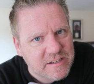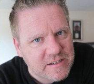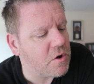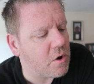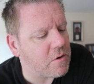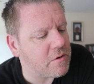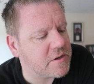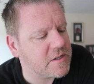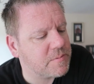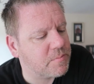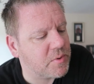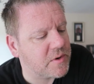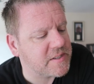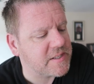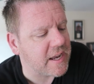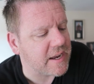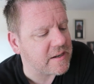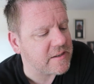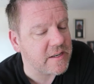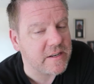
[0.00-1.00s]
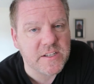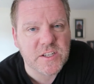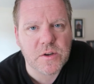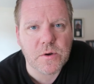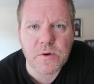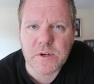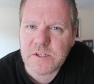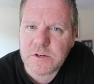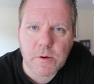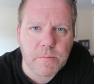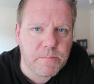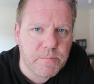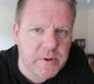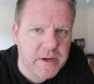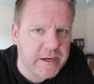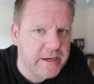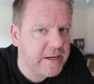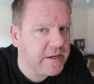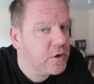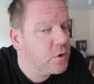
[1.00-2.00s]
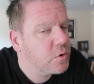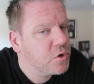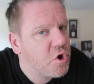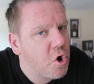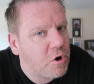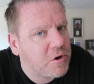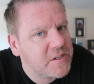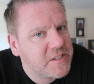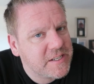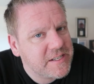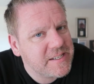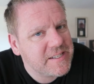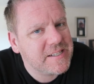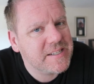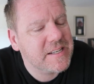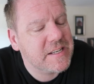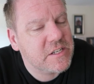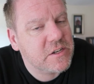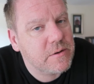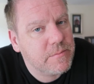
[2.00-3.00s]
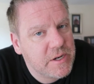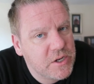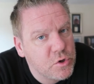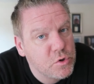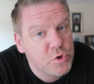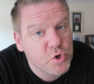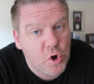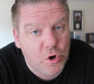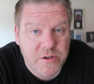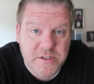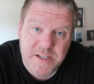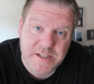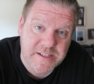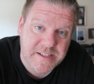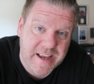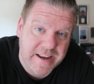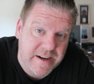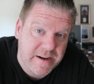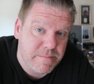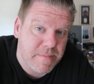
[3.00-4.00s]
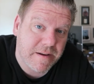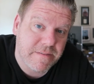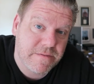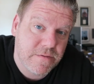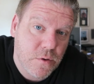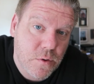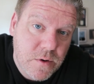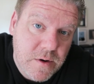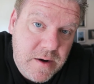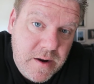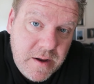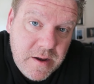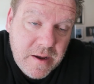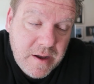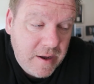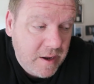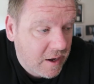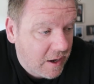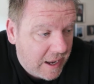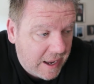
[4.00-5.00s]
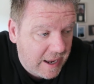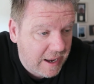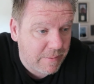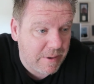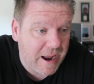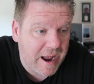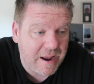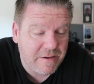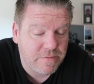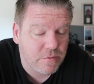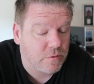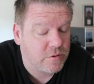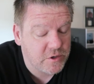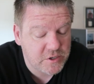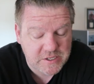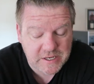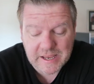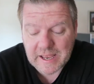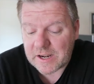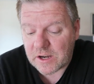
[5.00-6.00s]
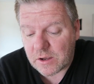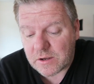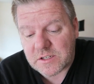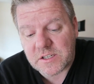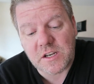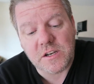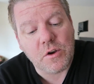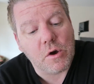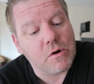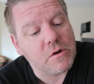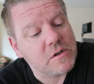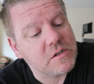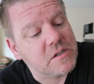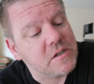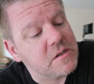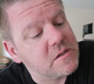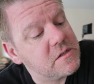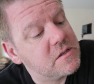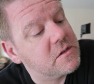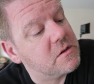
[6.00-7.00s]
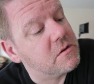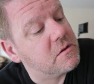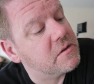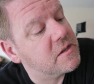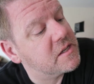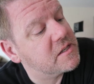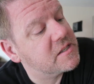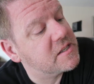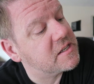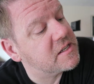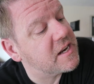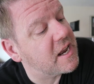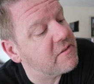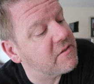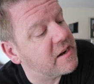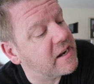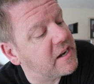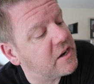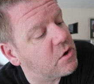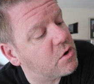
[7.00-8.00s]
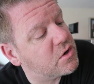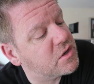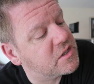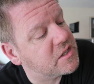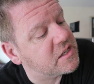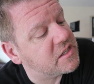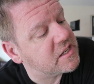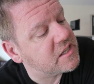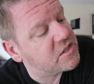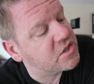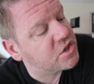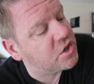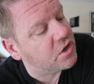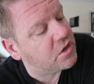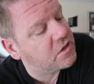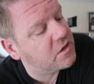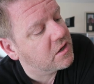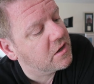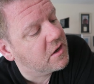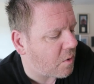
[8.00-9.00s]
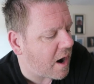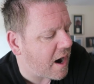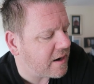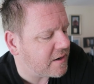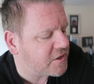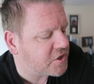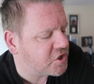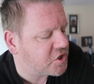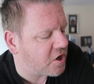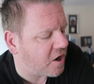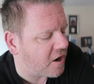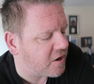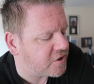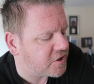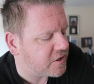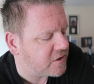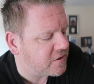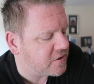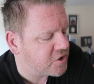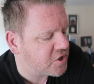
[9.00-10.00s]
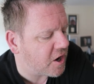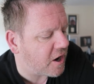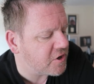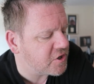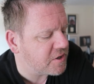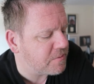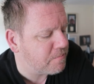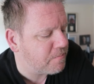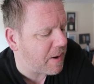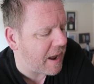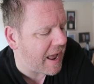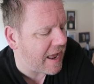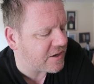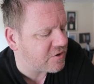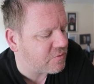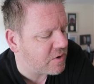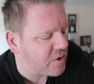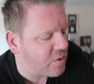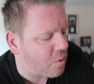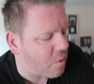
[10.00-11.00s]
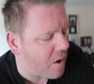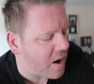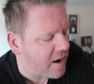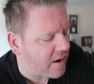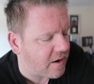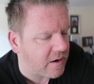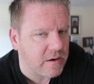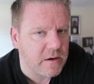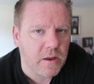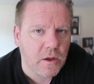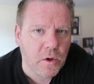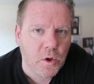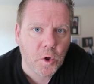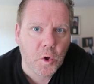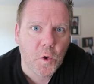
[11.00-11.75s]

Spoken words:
Knox protected, so it's completely no Noxes. There's gonna be no Noxes getting in my phone. My iPhone used to get lots of Noxes, so this doesn't have any Noxes, that's good. Wireless charging pad required.